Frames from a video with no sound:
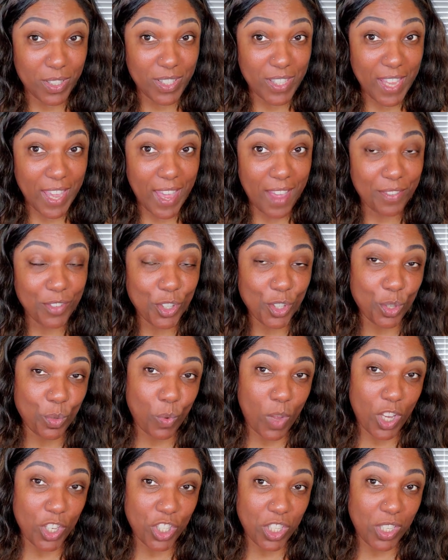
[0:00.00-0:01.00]
say after
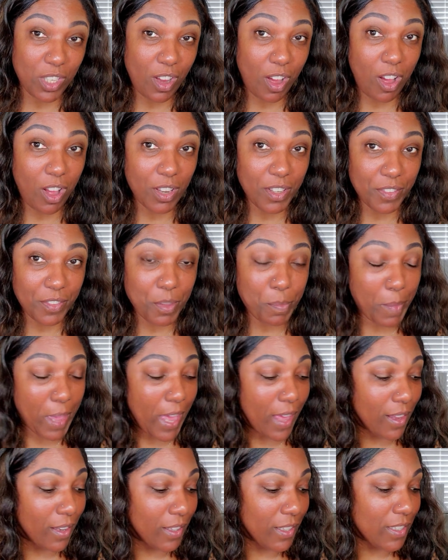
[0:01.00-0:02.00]
swatching all of the
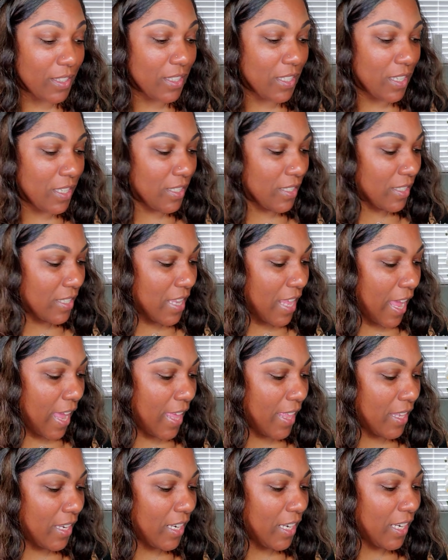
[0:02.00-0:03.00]
palettes is
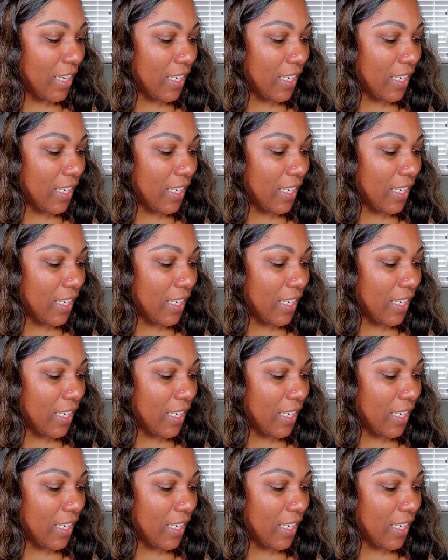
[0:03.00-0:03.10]
that